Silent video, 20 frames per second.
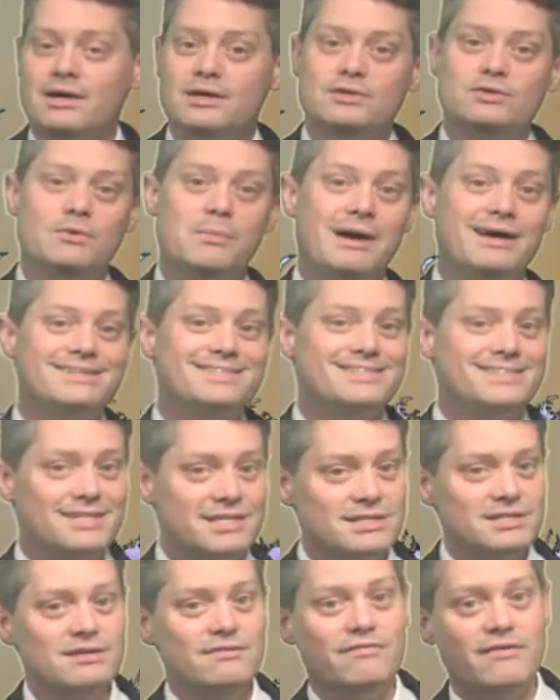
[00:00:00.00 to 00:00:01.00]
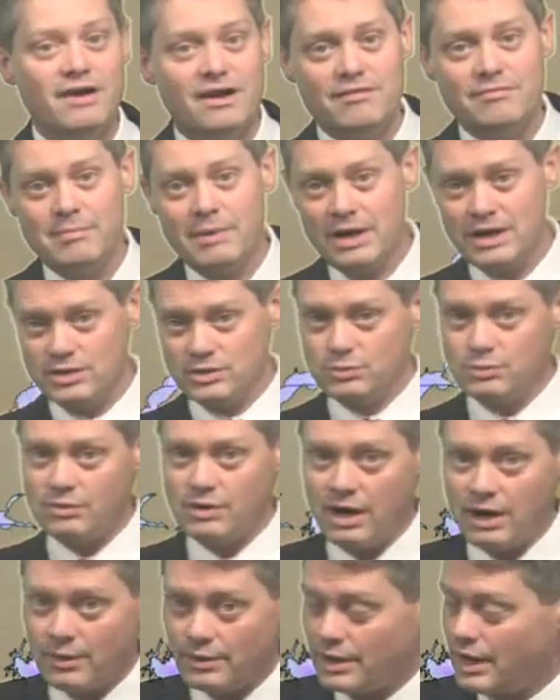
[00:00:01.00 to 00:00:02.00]
to about 65 miles per
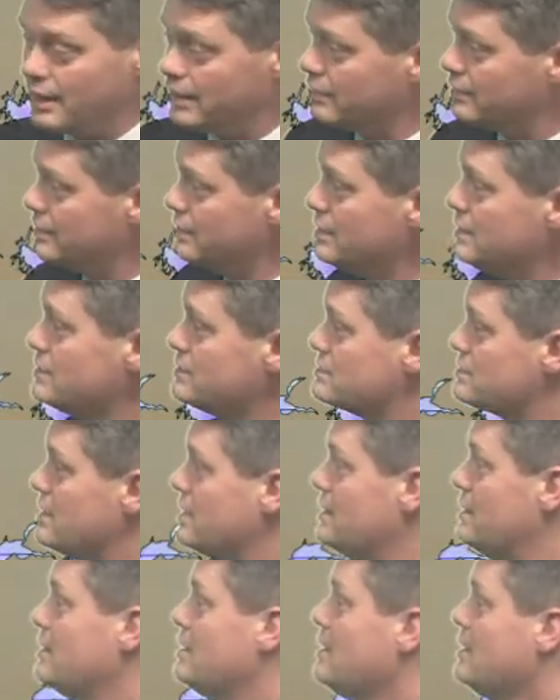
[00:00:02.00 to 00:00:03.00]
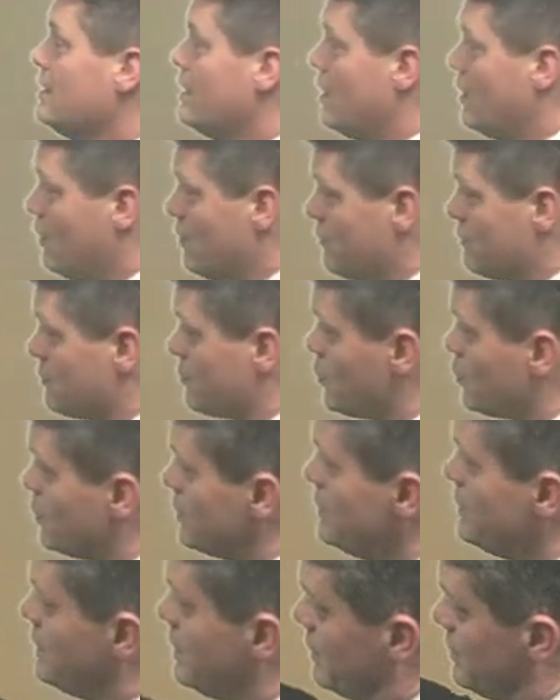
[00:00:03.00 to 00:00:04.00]
hour out of the east, and over
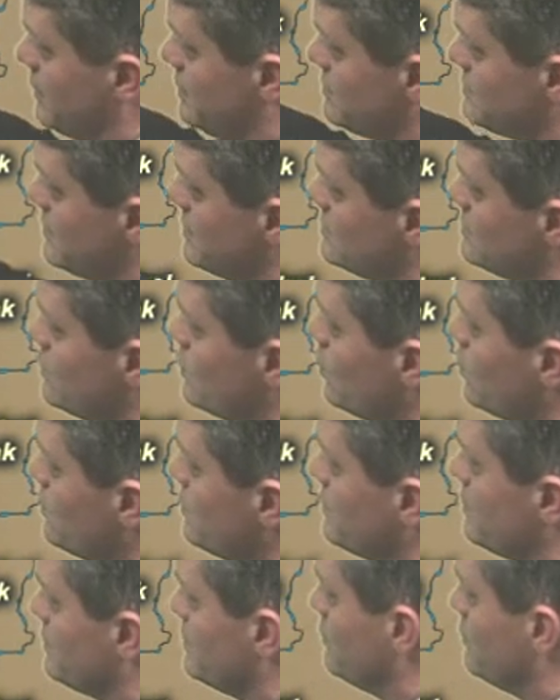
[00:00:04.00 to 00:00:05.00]
marine areas, that's a northerly